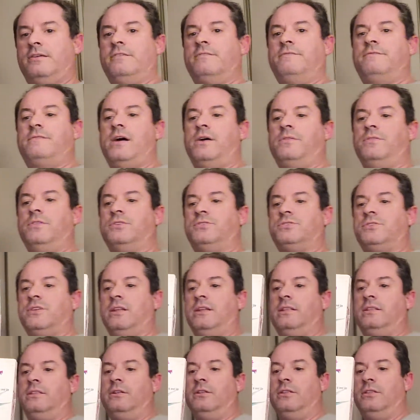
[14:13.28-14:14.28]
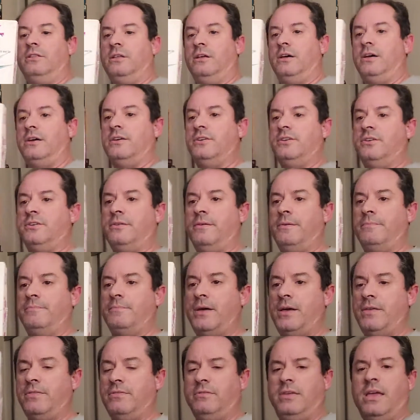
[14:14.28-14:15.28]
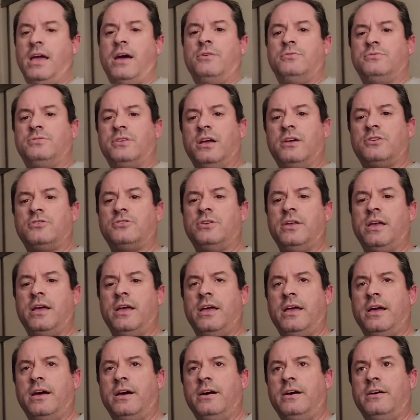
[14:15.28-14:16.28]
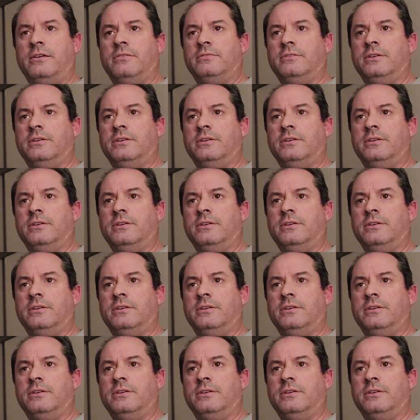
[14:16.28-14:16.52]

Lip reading: Found this at a little, yeah, it was actually a